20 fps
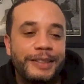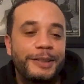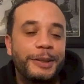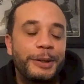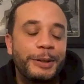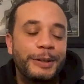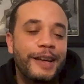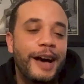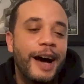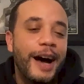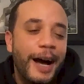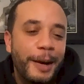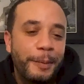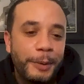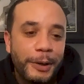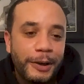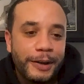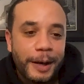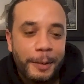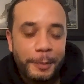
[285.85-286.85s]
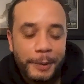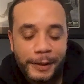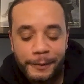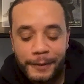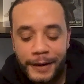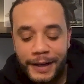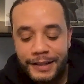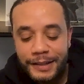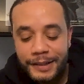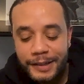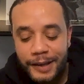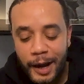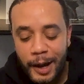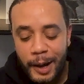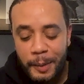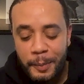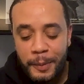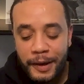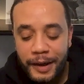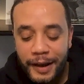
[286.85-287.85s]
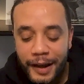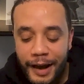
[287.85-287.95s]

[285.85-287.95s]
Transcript: your time, your coming of age time,